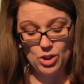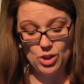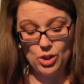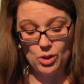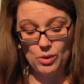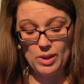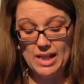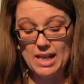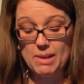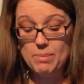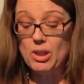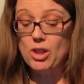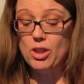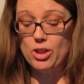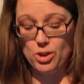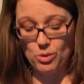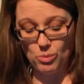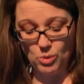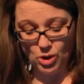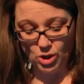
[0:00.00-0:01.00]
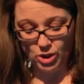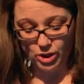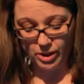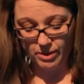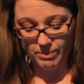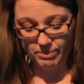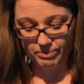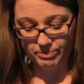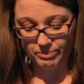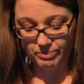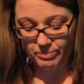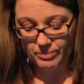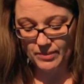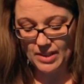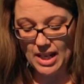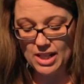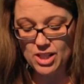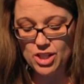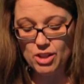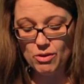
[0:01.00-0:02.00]
to enable her to walk.
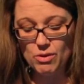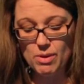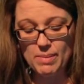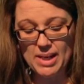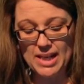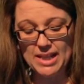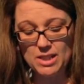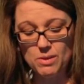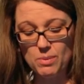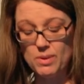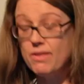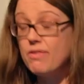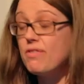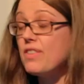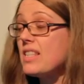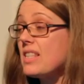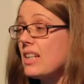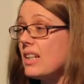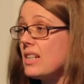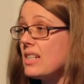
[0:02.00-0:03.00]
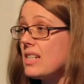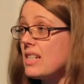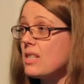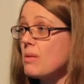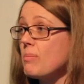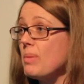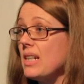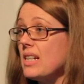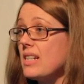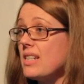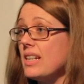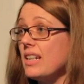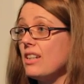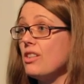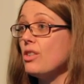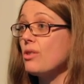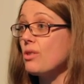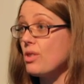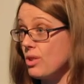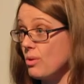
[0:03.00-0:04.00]
And she remains with a physical disability
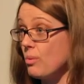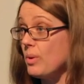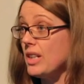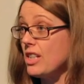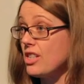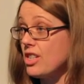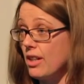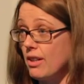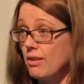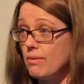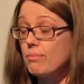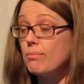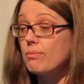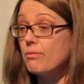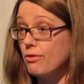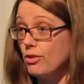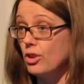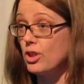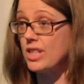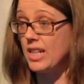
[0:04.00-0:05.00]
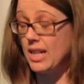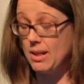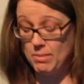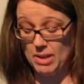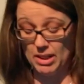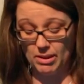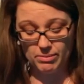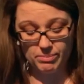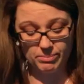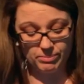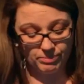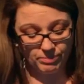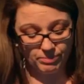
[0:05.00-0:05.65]
and uses a wheelchair full time now.